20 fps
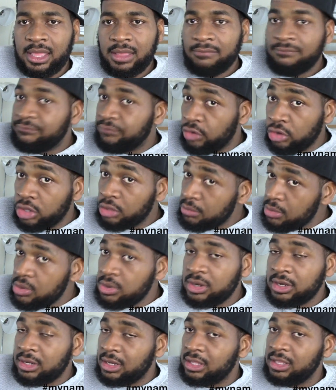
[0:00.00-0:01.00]
Full
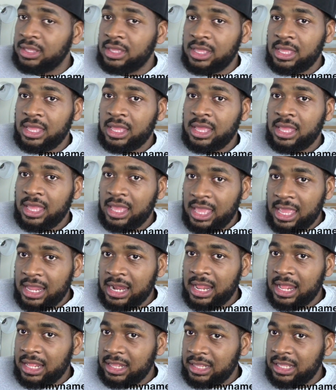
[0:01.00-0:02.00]
immunity.
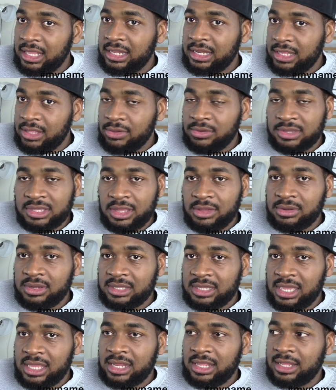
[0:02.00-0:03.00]
And he'll kill to
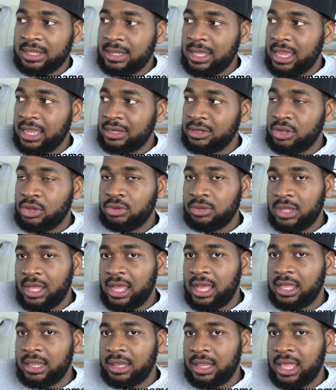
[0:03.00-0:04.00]
get it, like, no
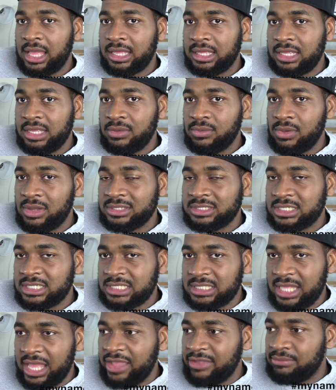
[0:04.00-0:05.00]
lie, like, he wants
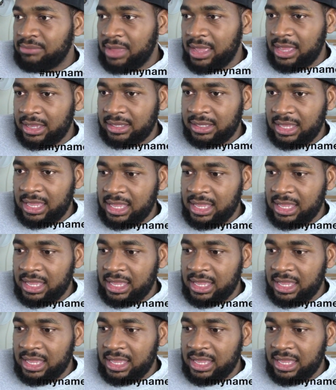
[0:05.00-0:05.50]
his life back.